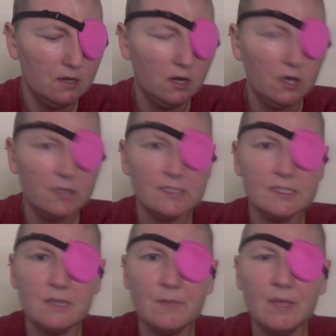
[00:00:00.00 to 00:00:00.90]
hard to
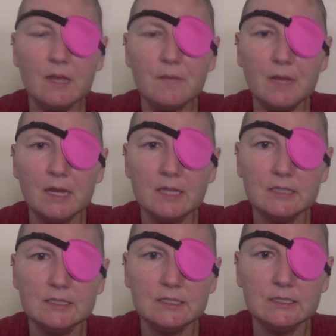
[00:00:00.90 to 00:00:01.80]
stomach, but
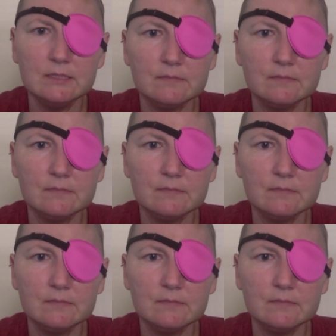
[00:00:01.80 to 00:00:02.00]
it's